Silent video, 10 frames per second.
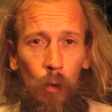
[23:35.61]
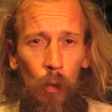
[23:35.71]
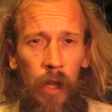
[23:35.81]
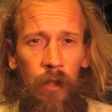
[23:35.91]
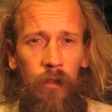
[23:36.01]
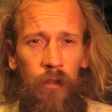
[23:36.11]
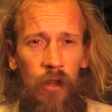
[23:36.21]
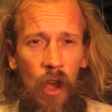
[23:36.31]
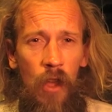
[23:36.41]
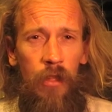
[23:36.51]

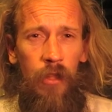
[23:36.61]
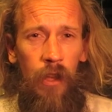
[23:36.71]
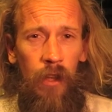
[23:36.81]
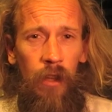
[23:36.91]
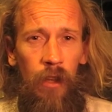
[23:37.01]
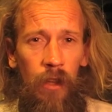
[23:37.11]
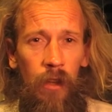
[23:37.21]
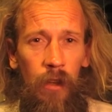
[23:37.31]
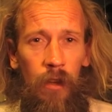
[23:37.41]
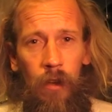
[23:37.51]
Winter
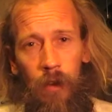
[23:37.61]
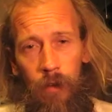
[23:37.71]
thing.